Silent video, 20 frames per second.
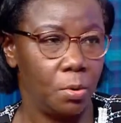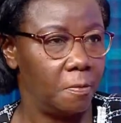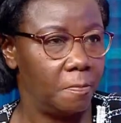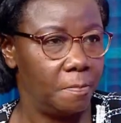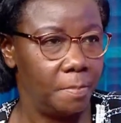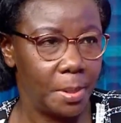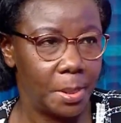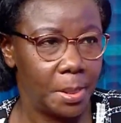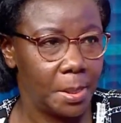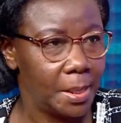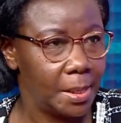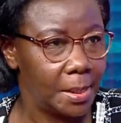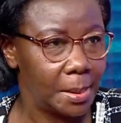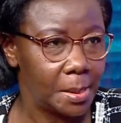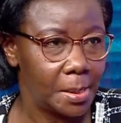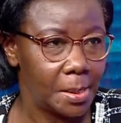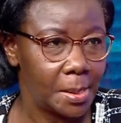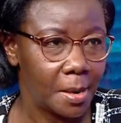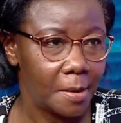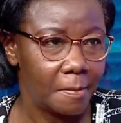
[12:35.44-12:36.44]
of Business
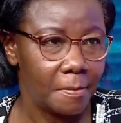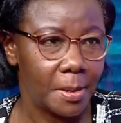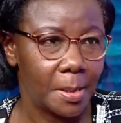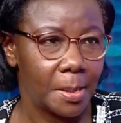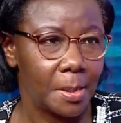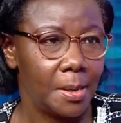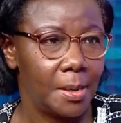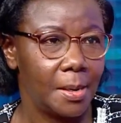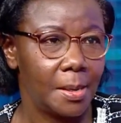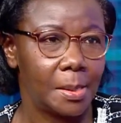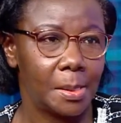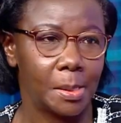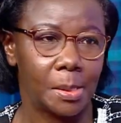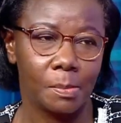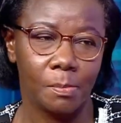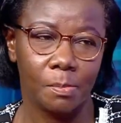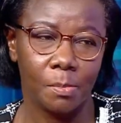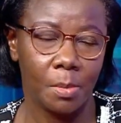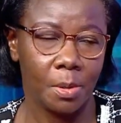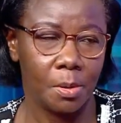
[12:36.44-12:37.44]
is having theirs,
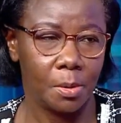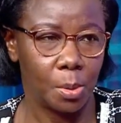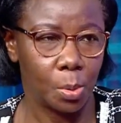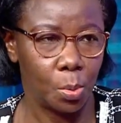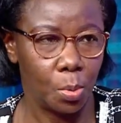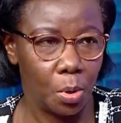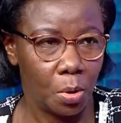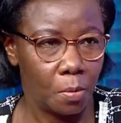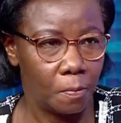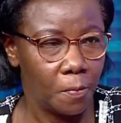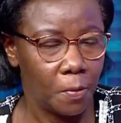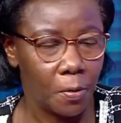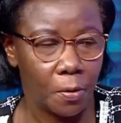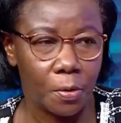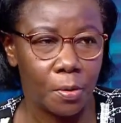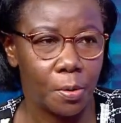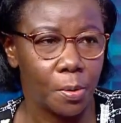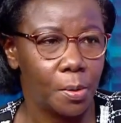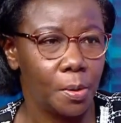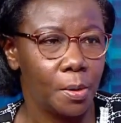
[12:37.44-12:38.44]
School of
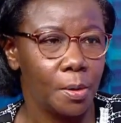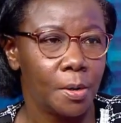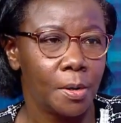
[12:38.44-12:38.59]
Law.